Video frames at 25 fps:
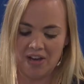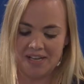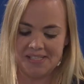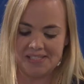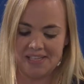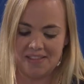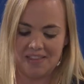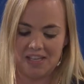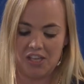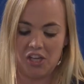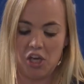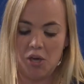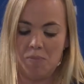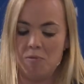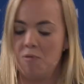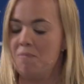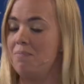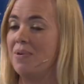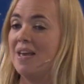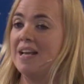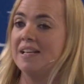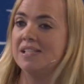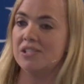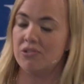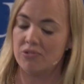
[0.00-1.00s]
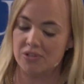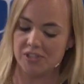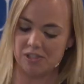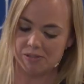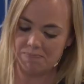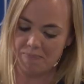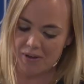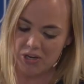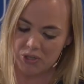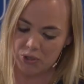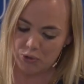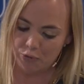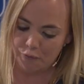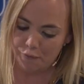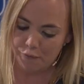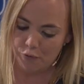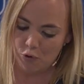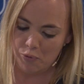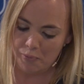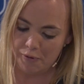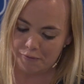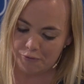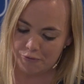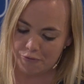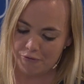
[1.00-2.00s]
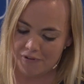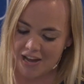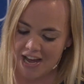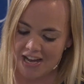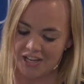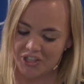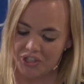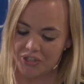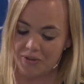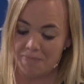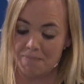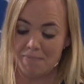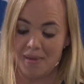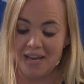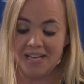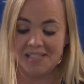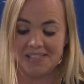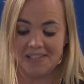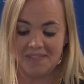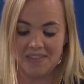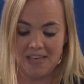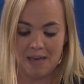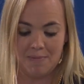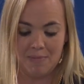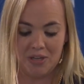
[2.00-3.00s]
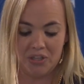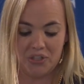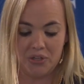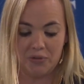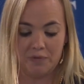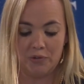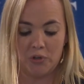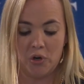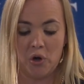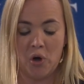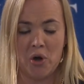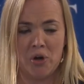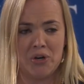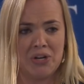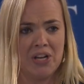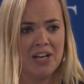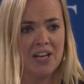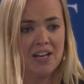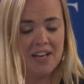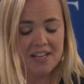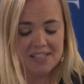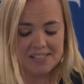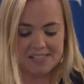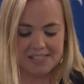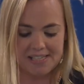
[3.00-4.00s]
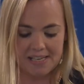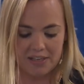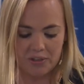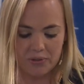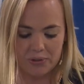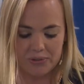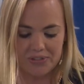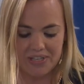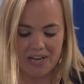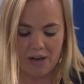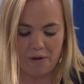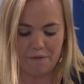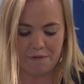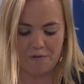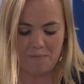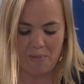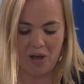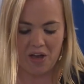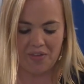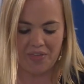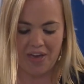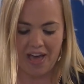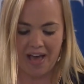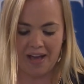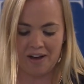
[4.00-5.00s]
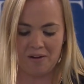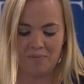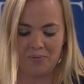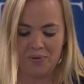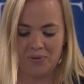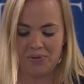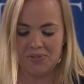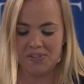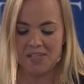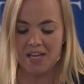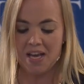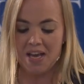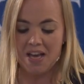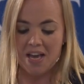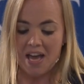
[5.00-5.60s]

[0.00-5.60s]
idea that human beings are a special form of creation made in the image of God, singled out from other animals.